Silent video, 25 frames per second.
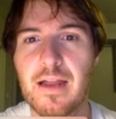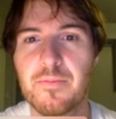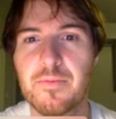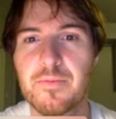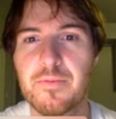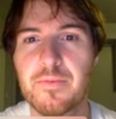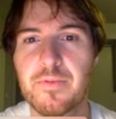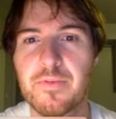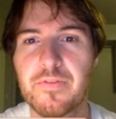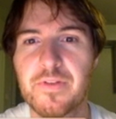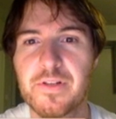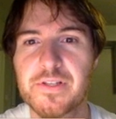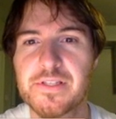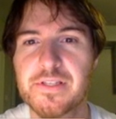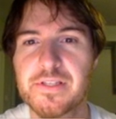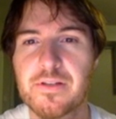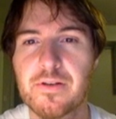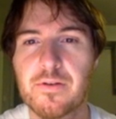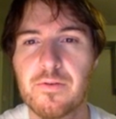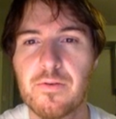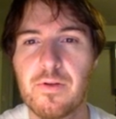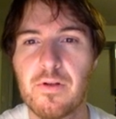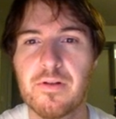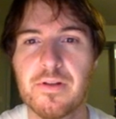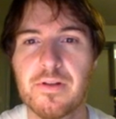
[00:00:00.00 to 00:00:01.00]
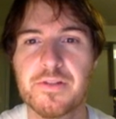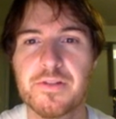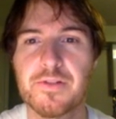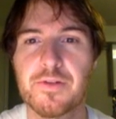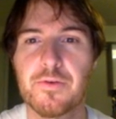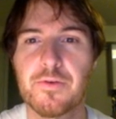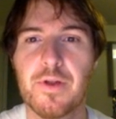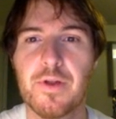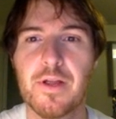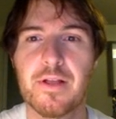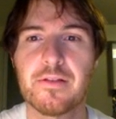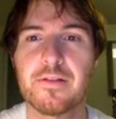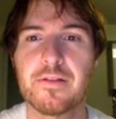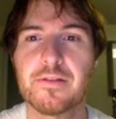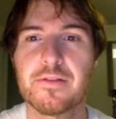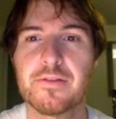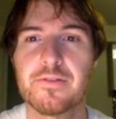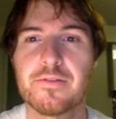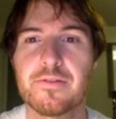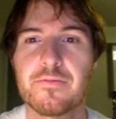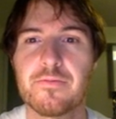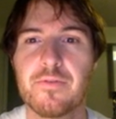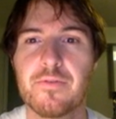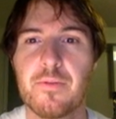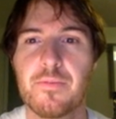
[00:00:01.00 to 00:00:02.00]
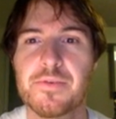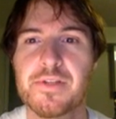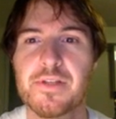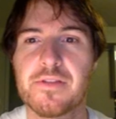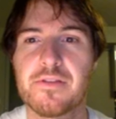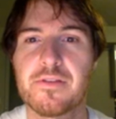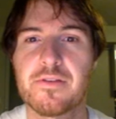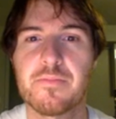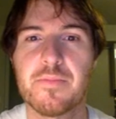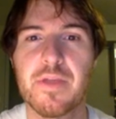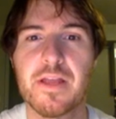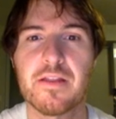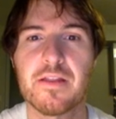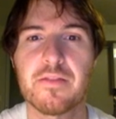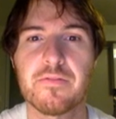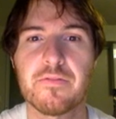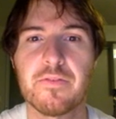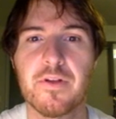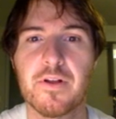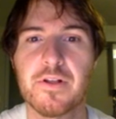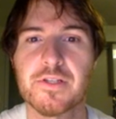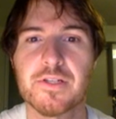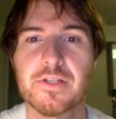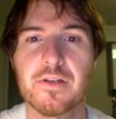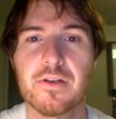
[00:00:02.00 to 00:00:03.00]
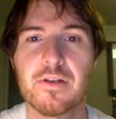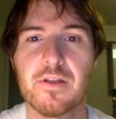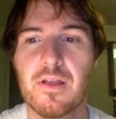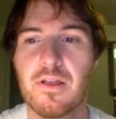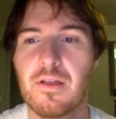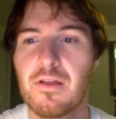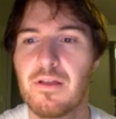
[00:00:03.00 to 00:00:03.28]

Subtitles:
Help me fix the inequality to correctly represent the domain of the function.